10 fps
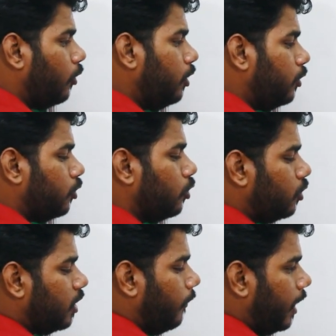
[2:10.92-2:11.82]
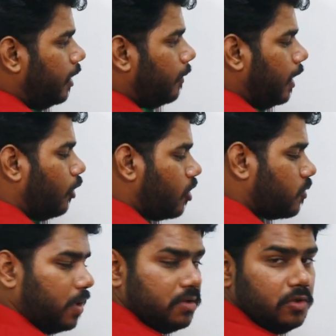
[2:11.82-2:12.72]
want you to do divided by
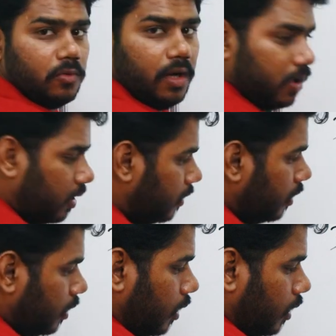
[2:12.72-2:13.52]
cost price into 100.